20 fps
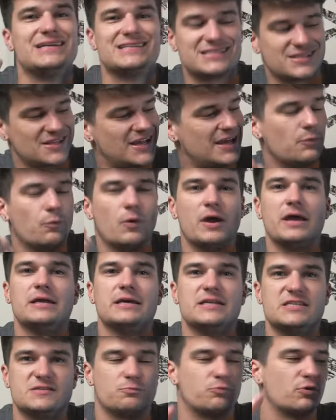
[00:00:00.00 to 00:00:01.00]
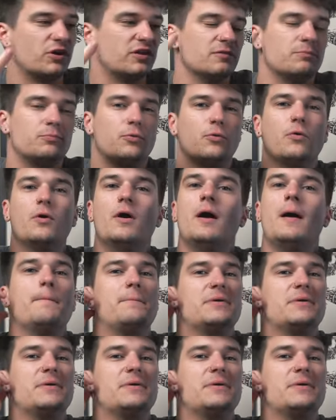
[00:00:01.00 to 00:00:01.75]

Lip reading: it's lightweight, it's breathable,